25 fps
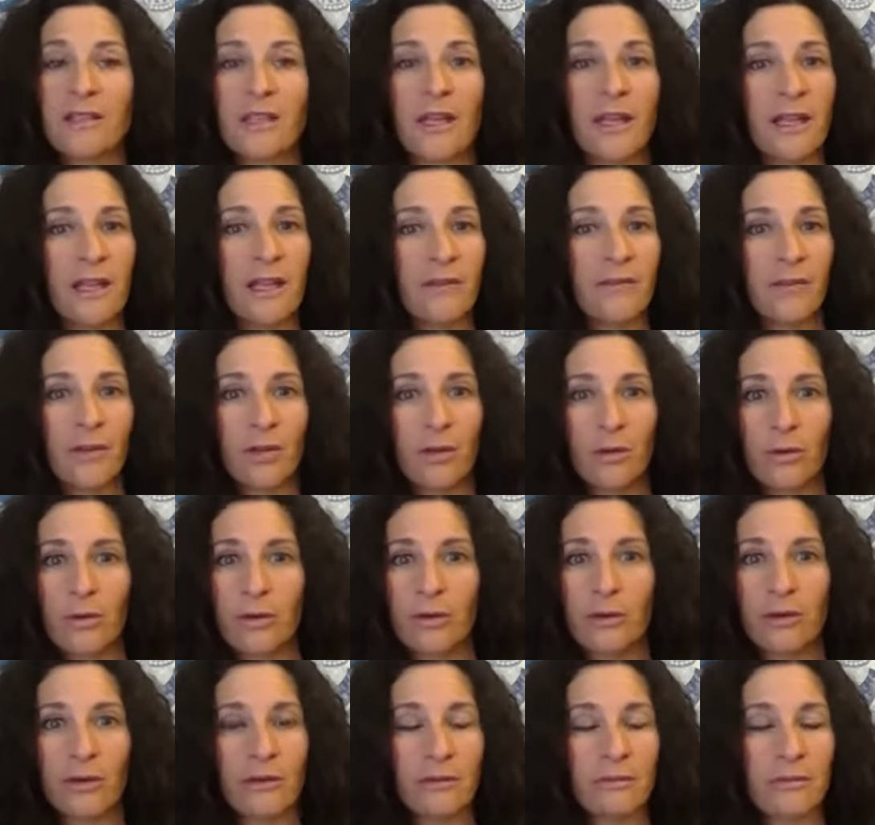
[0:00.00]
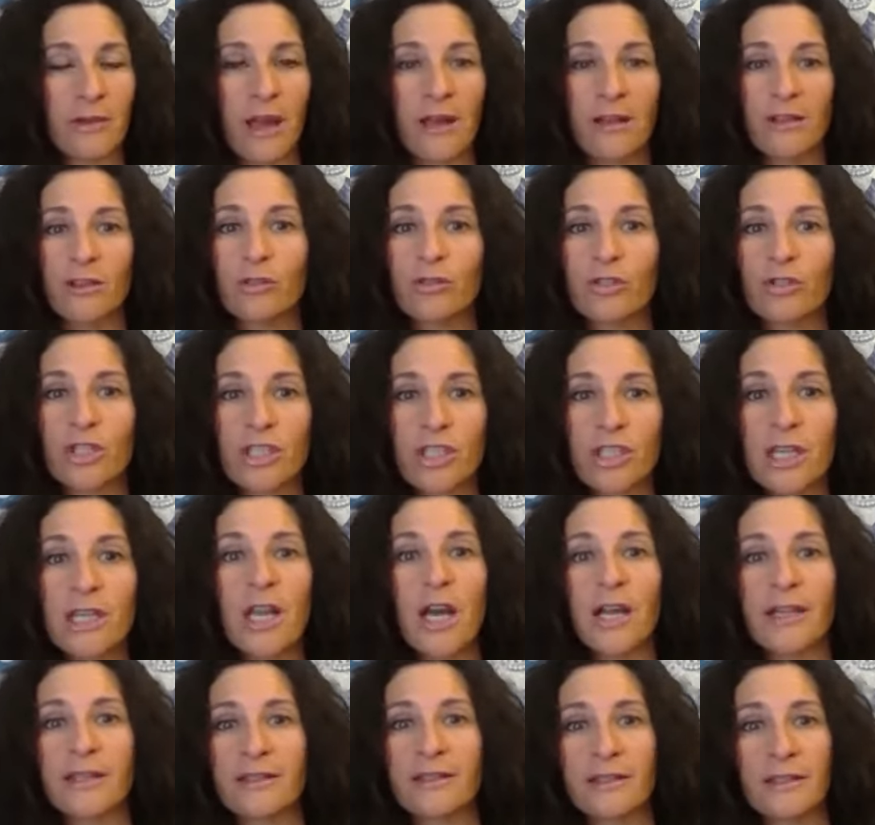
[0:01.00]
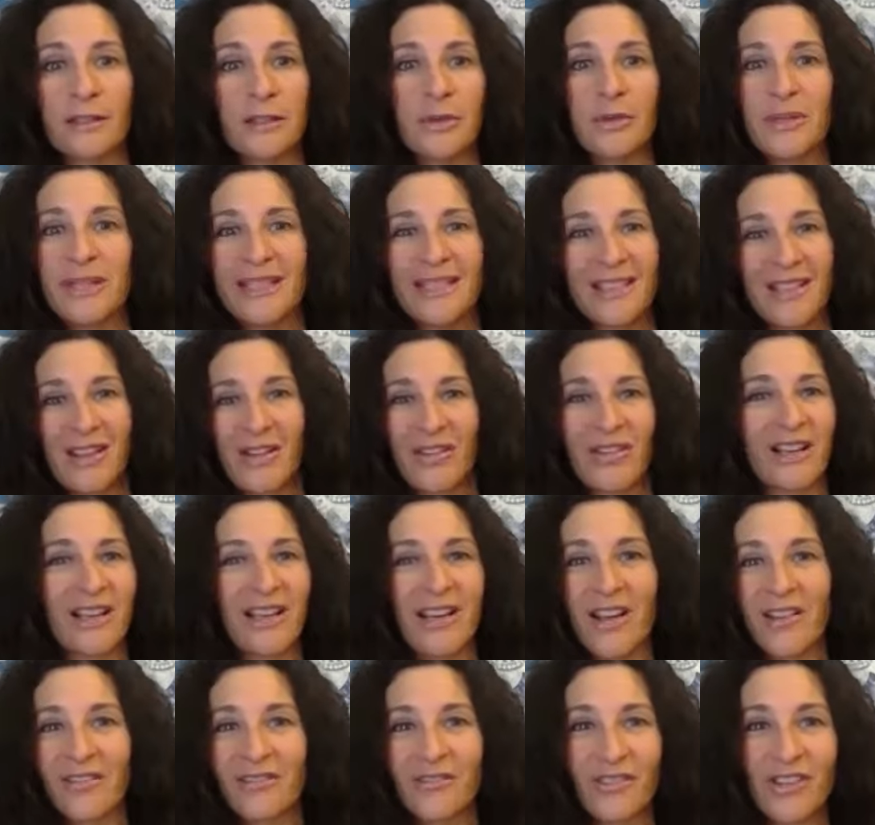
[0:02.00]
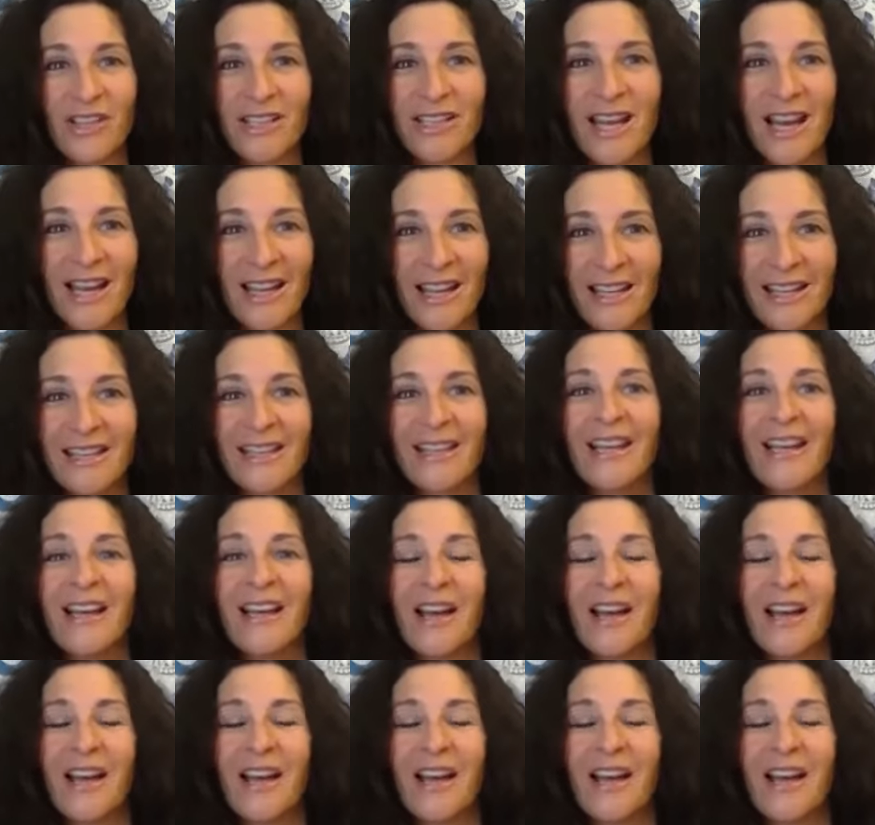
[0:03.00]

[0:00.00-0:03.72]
like if you're allergic to nuts and you need to go on a nut-free diet.